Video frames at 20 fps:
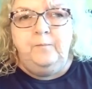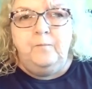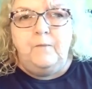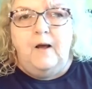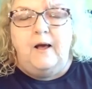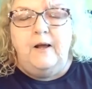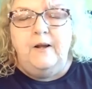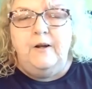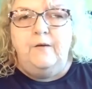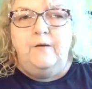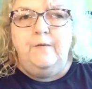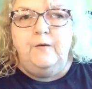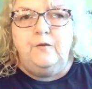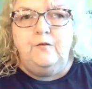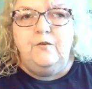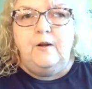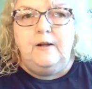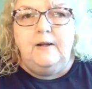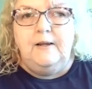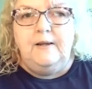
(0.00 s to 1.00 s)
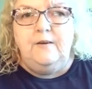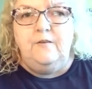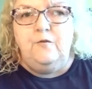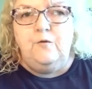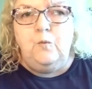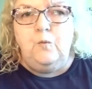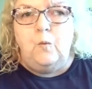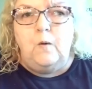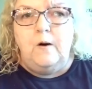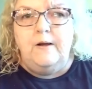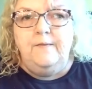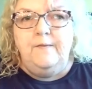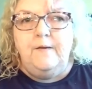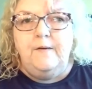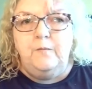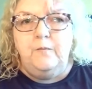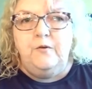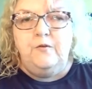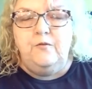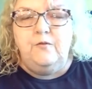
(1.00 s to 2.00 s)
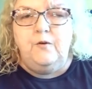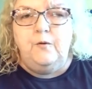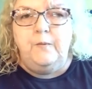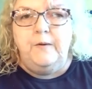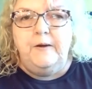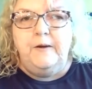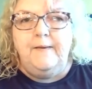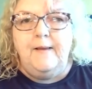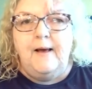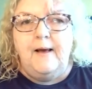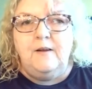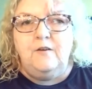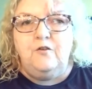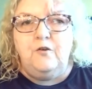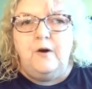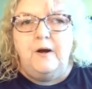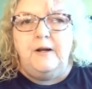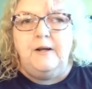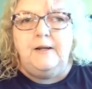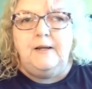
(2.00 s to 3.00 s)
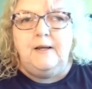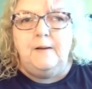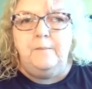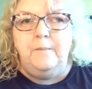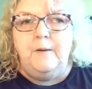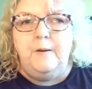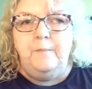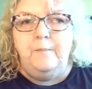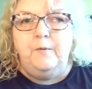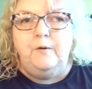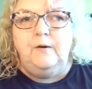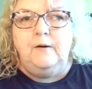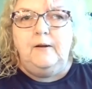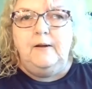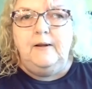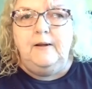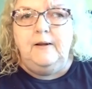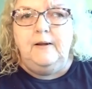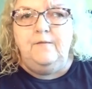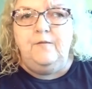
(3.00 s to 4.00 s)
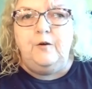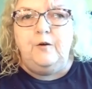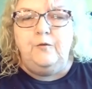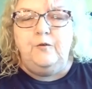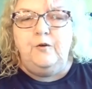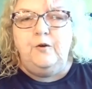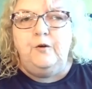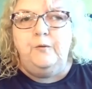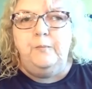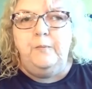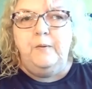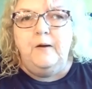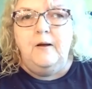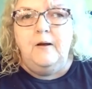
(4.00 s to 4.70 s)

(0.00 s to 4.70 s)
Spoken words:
I know there's at least one that was doing that, trying to get people to leave YouTube